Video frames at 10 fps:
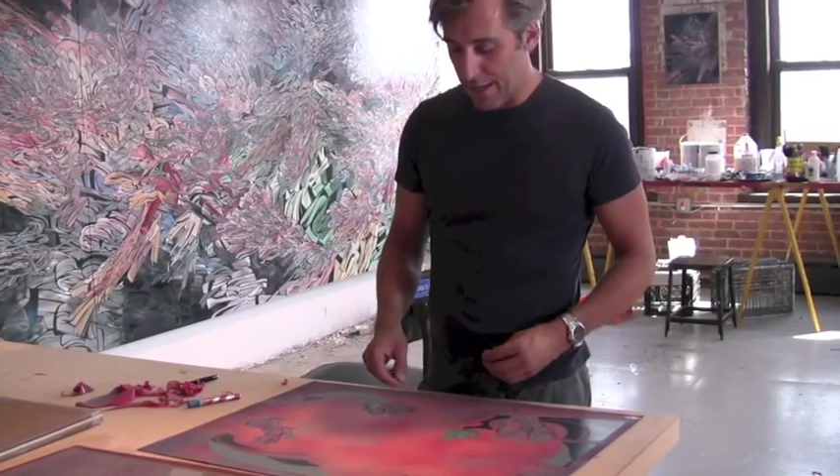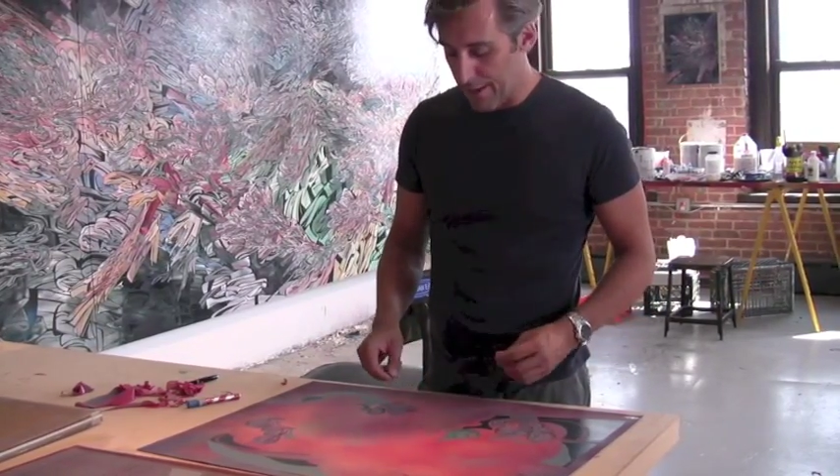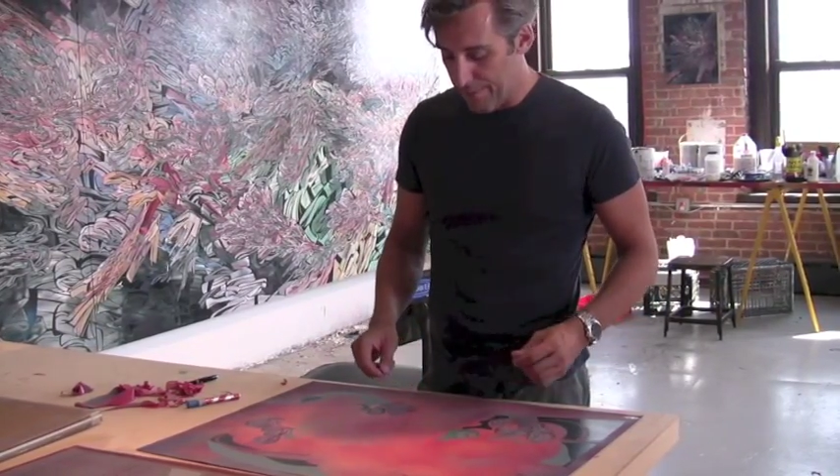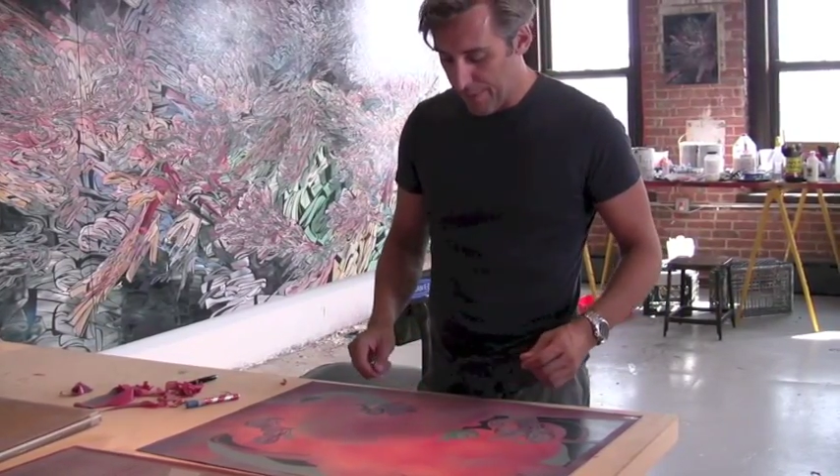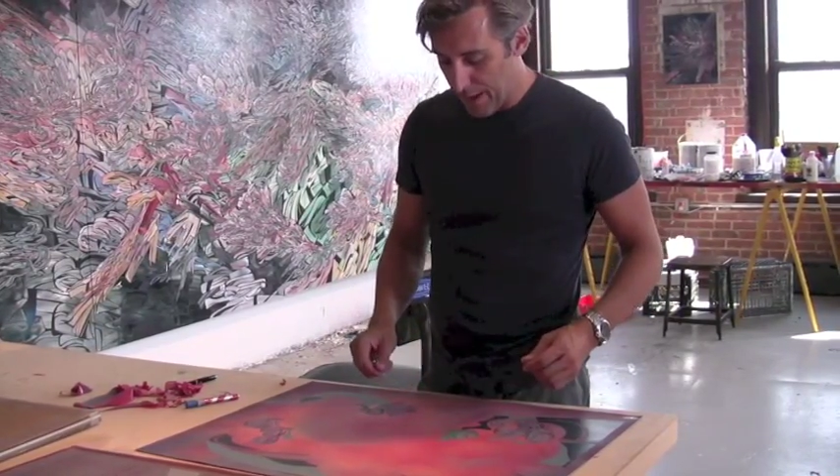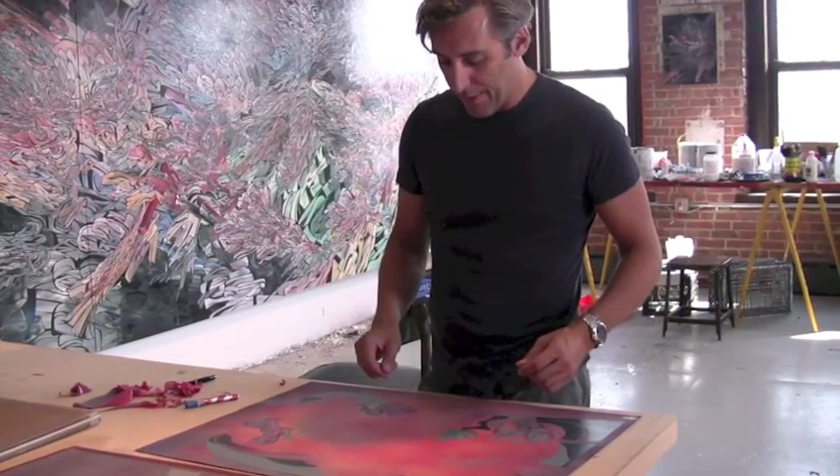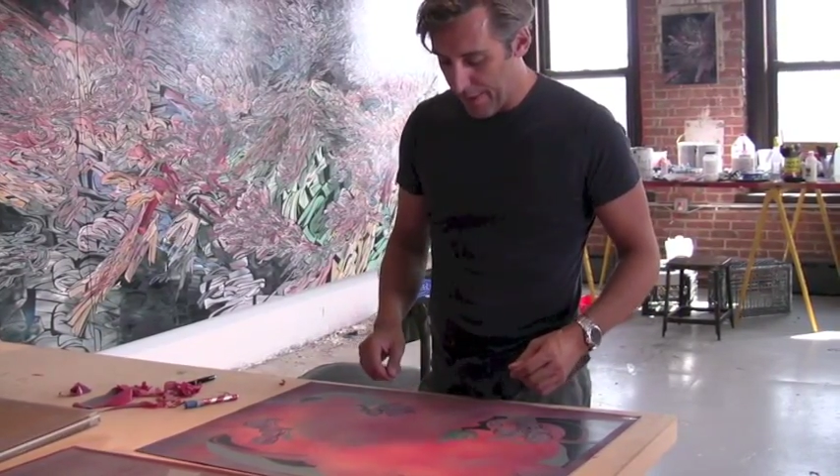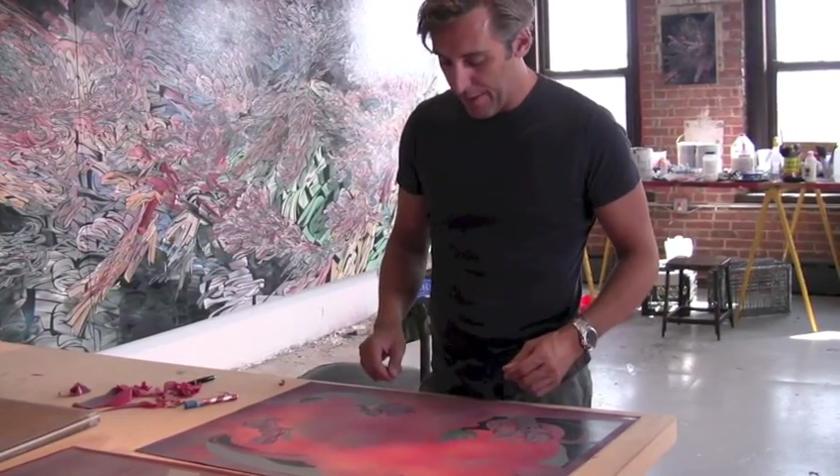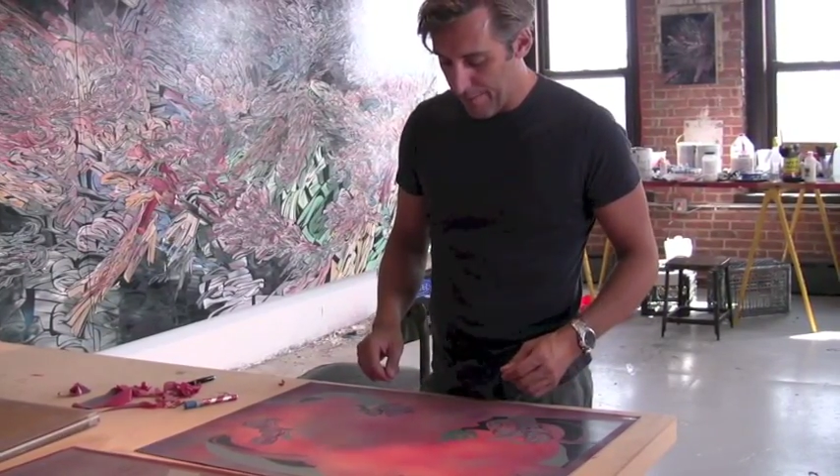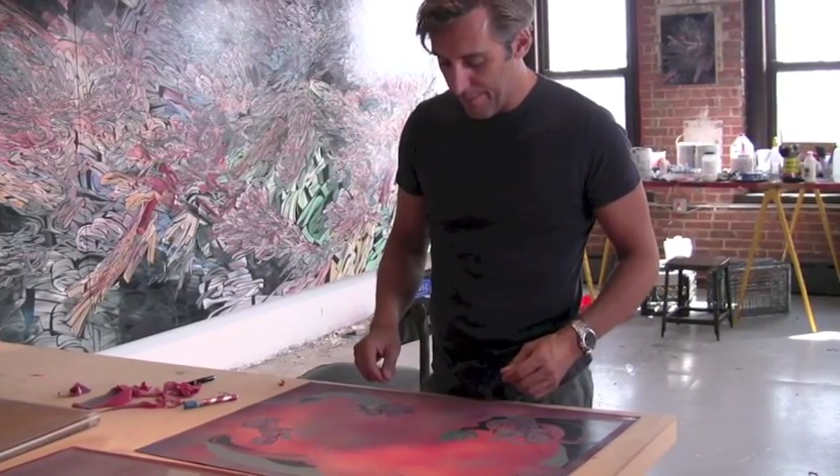
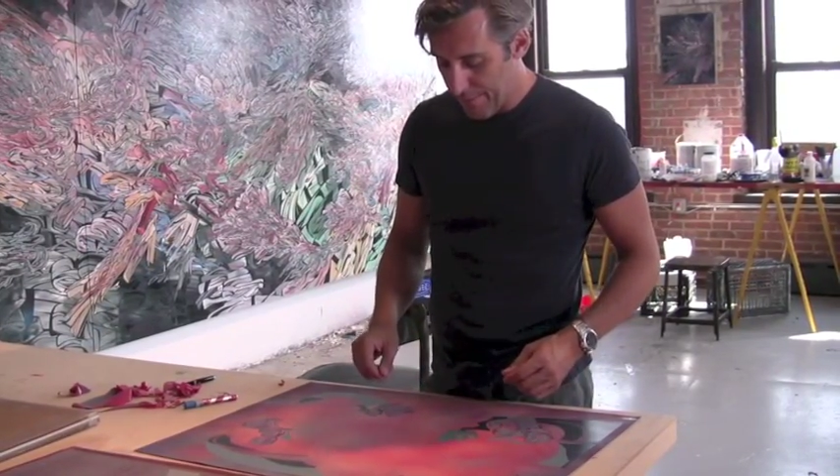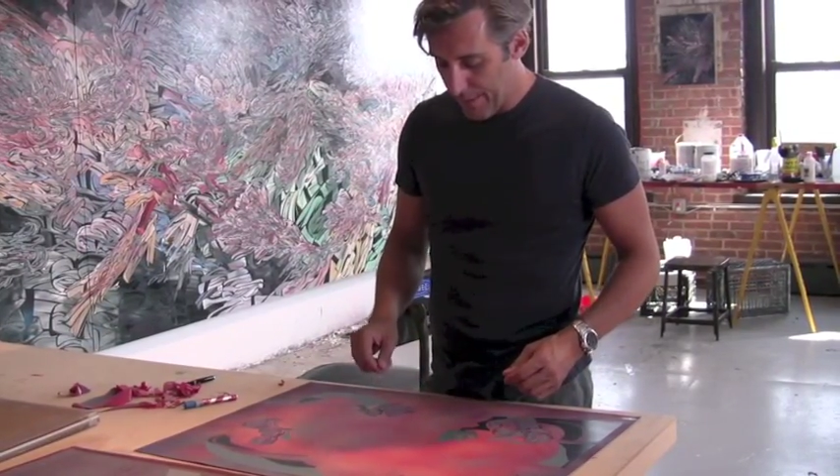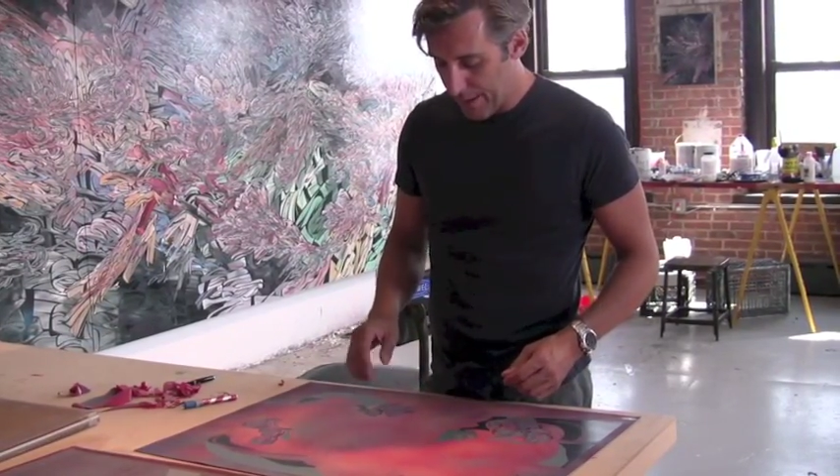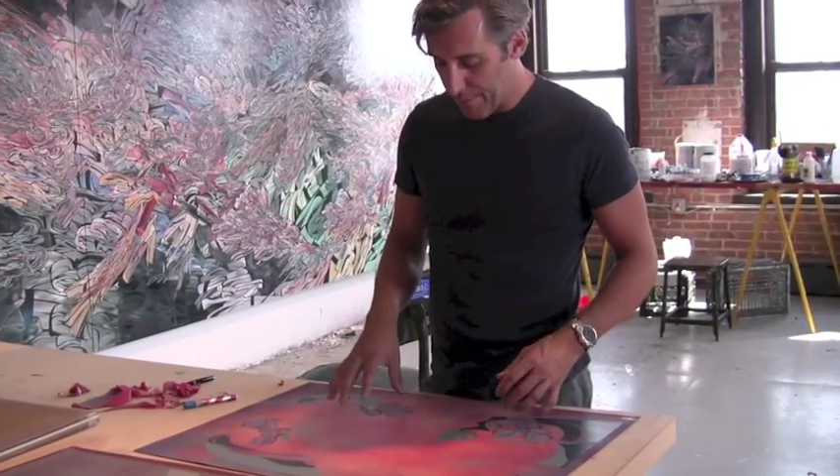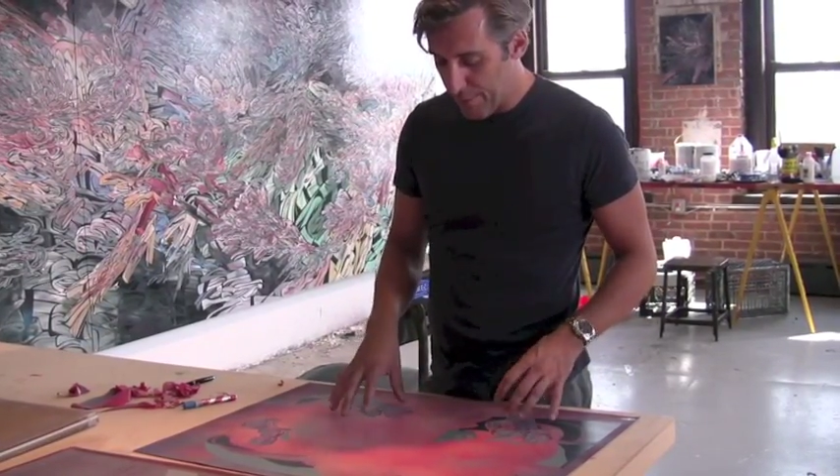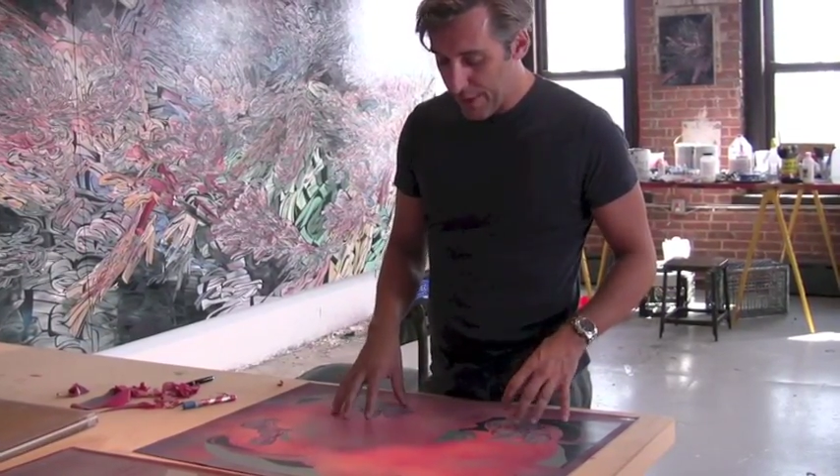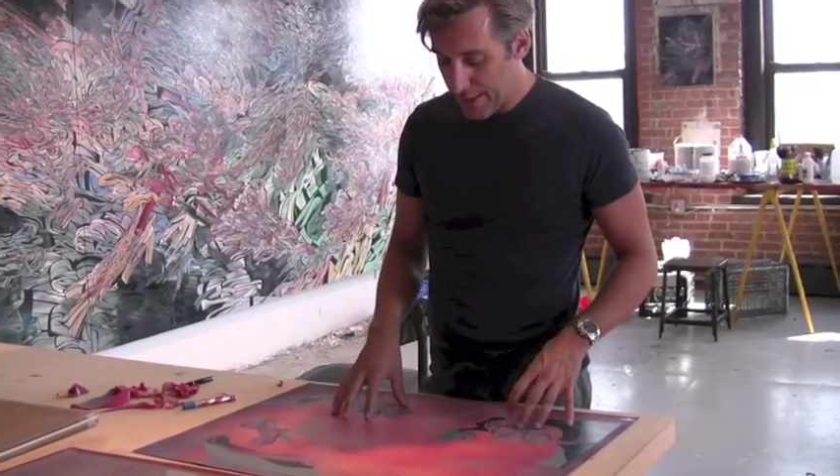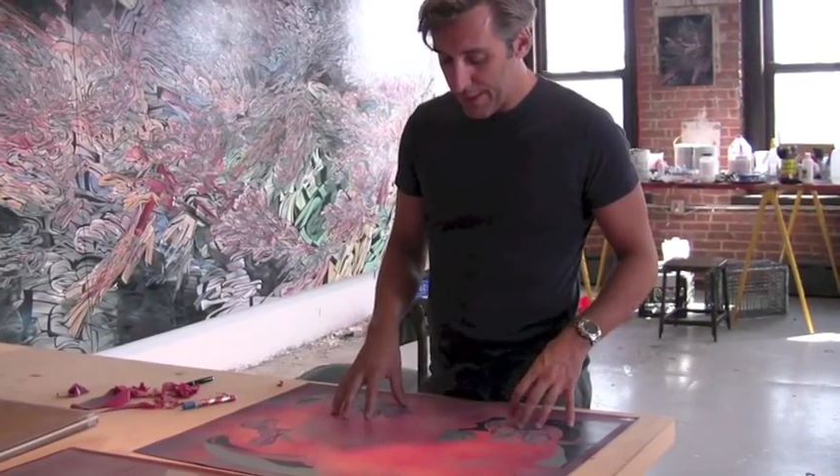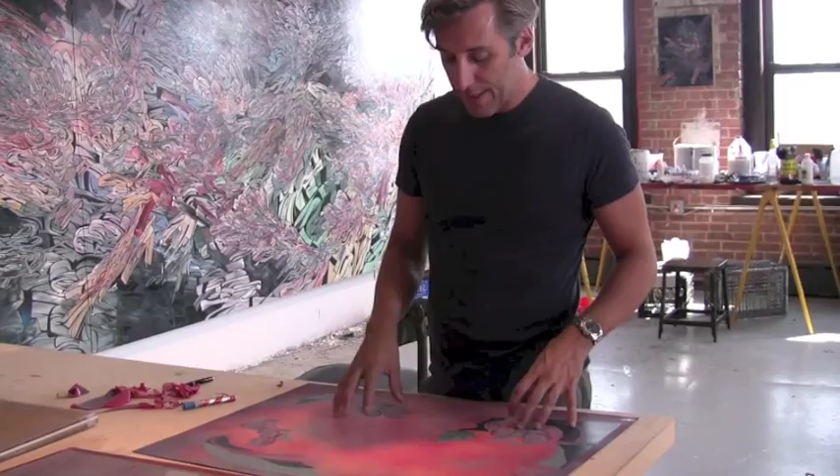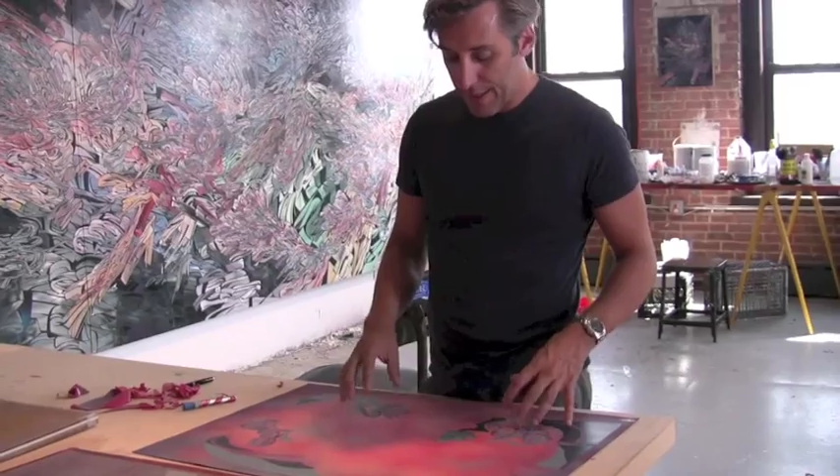the
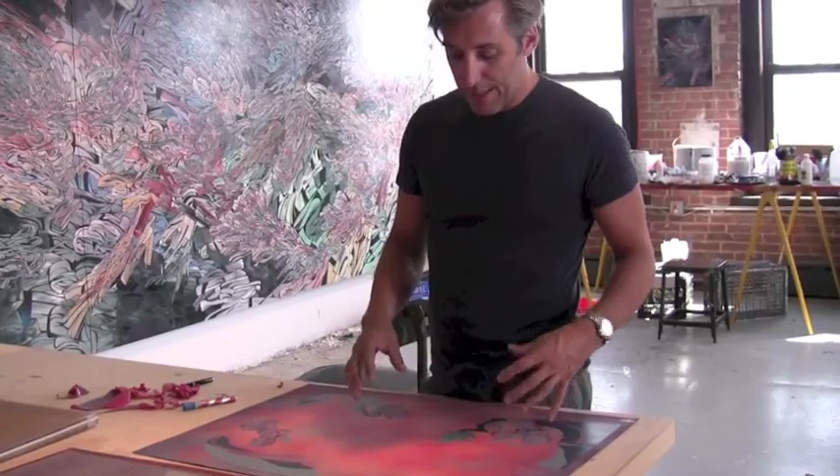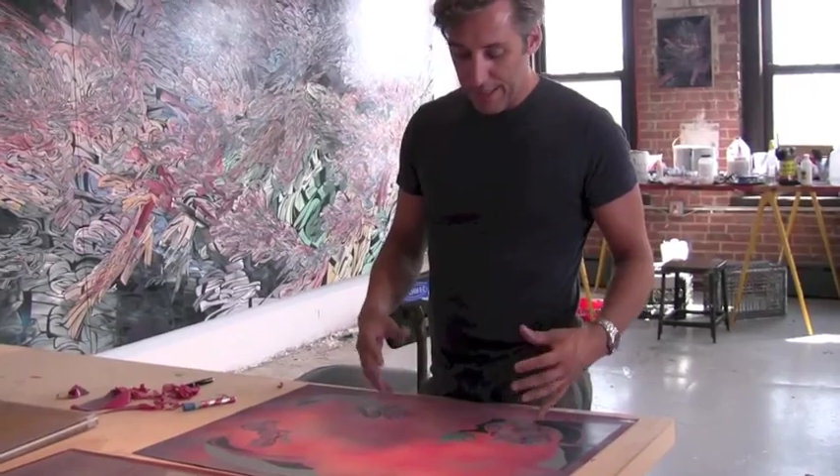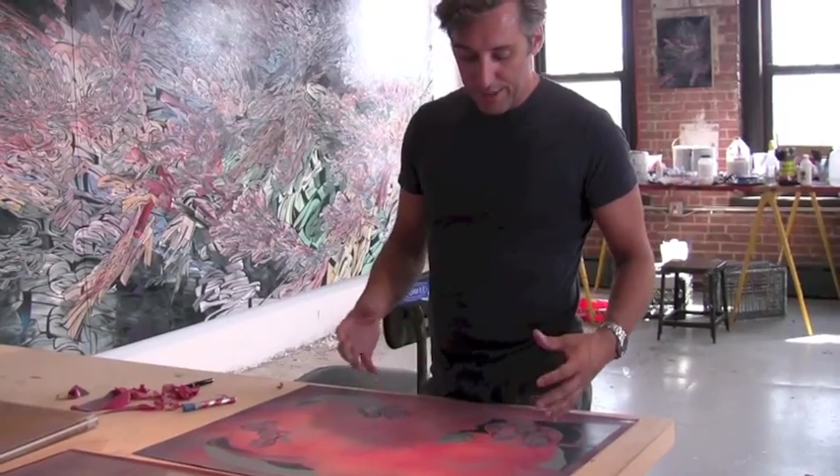prints